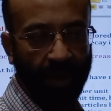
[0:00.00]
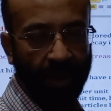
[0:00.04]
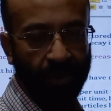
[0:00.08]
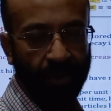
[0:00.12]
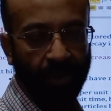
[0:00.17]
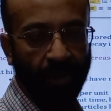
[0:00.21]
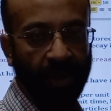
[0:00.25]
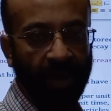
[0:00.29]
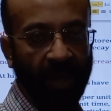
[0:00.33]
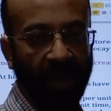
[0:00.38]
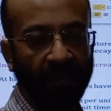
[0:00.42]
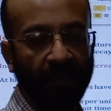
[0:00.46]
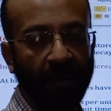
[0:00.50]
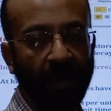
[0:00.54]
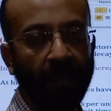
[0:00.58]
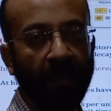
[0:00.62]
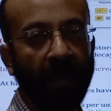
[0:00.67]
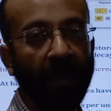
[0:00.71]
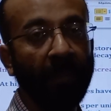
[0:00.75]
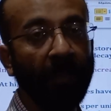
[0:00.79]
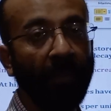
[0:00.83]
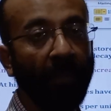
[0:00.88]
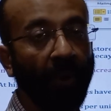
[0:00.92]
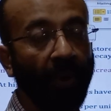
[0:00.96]
So, there will
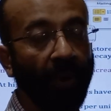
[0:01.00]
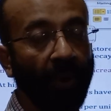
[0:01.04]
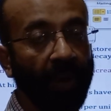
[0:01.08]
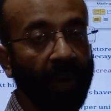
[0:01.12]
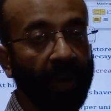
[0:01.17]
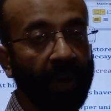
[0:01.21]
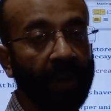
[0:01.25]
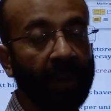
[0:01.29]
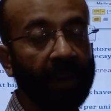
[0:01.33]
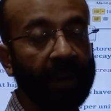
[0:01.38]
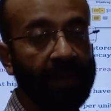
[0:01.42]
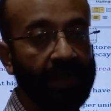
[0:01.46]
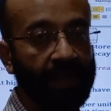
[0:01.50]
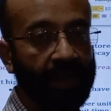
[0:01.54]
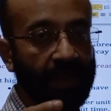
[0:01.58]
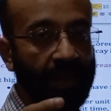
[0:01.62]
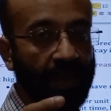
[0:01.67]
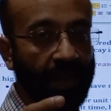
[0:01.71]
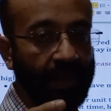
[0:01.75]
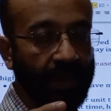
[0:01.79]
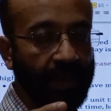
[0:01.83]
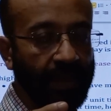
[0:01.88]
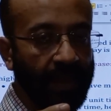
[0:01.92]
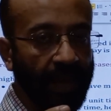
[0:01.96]
be more
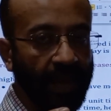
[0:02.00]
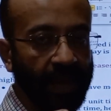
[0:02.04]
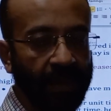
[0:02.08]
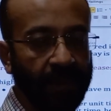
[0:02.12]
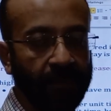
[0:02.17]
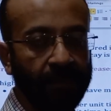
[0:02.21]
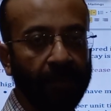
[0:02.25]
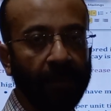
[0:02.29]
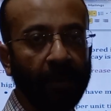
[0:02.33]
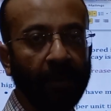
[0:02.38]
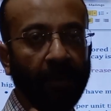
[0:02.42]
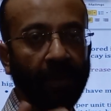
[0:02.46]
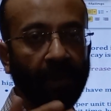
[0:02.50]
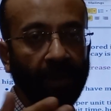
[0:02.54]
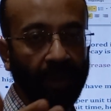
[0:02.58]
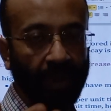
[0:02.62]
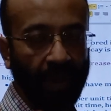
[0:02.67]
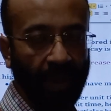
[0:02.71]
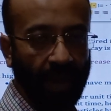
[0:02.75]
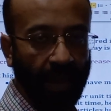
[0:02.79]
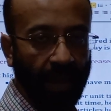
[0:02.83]
successful